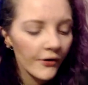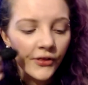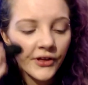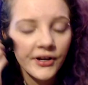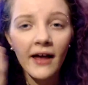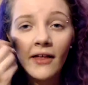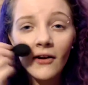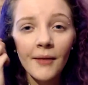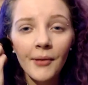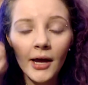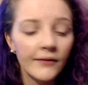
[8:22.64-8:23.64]
for the $1
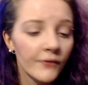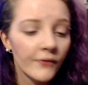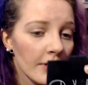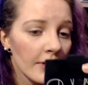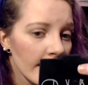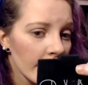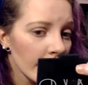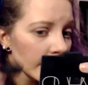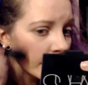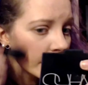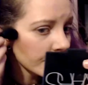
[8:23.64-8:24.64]
I paid for it,
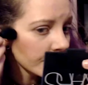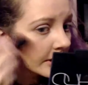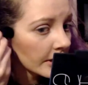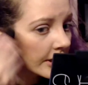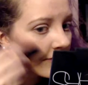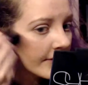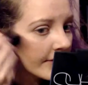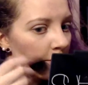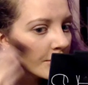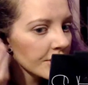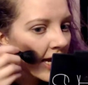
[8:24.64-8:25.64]
it looks really good.
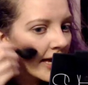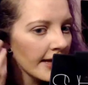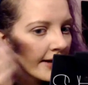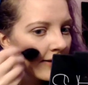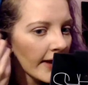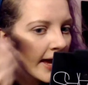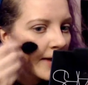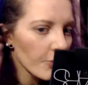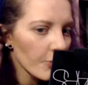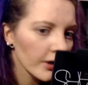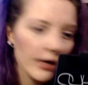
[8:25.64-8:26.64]
I wish they
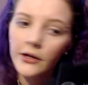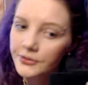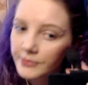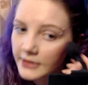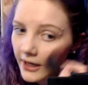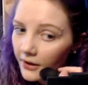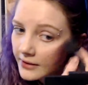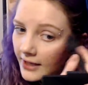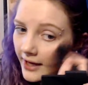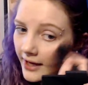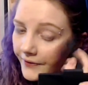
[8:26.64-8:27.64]
had more colors, but they
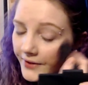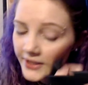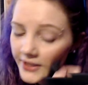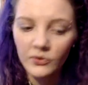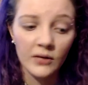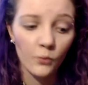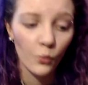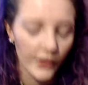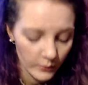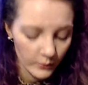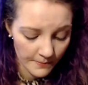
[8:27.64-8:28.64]
only had this one
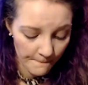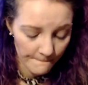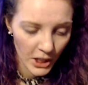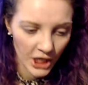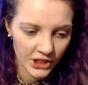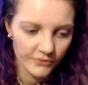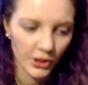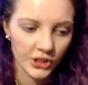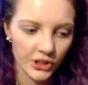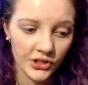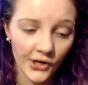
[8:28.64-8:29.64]
and one that was much,
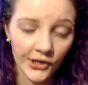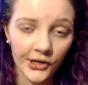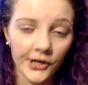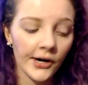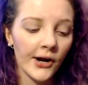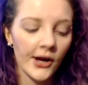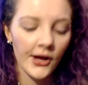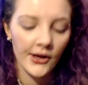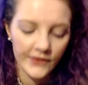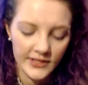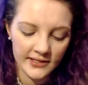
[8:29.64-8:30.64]
much darker.
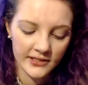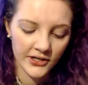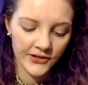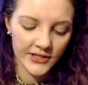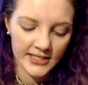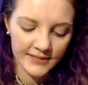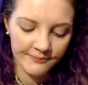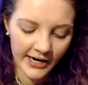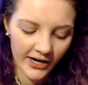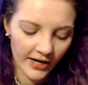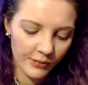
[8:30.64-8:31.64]
This is good. This is
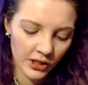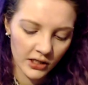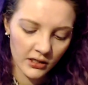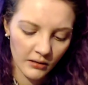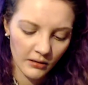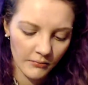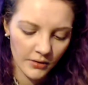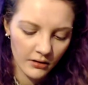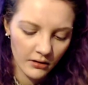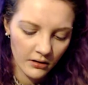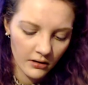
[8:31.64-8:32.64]
Berry Plum.